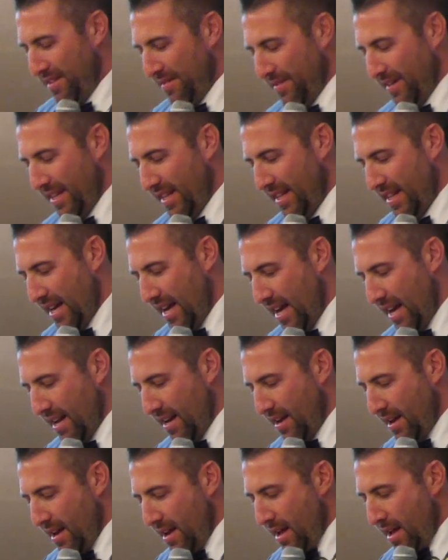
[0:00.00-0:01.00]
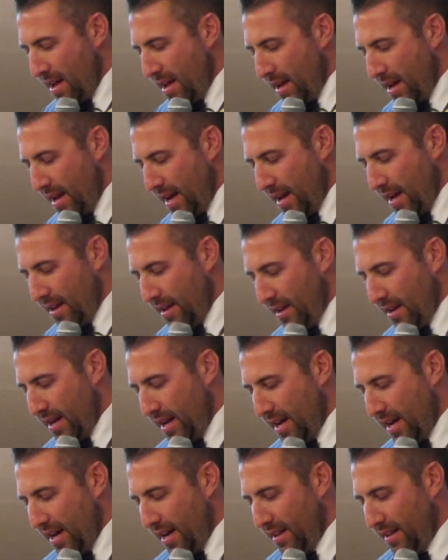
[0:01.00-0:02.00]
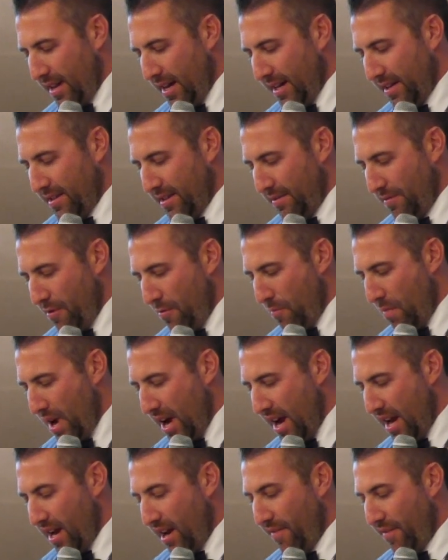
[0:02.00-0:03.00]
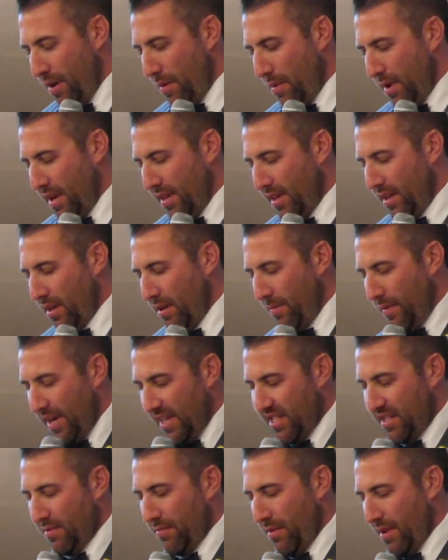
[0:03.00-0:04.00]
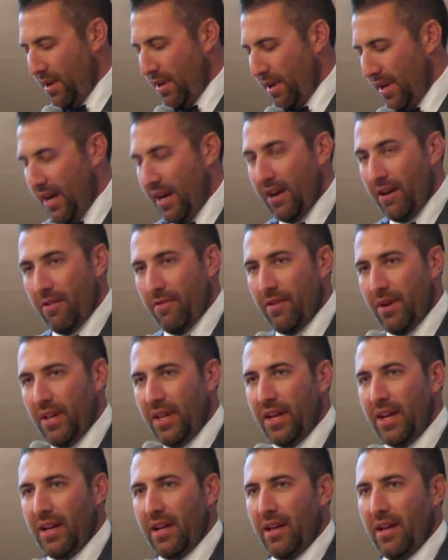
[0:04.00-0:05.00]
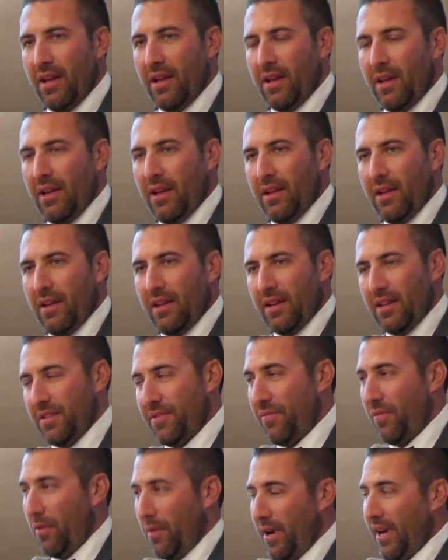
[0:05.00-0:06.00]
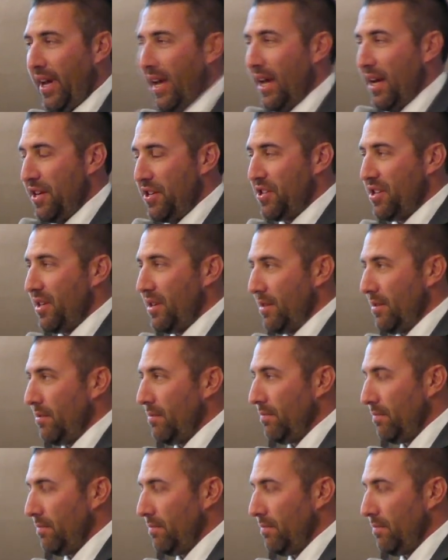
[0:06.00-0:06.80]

we did that. And I'd like to remind everyone that the reason we're all here, really, is fornication.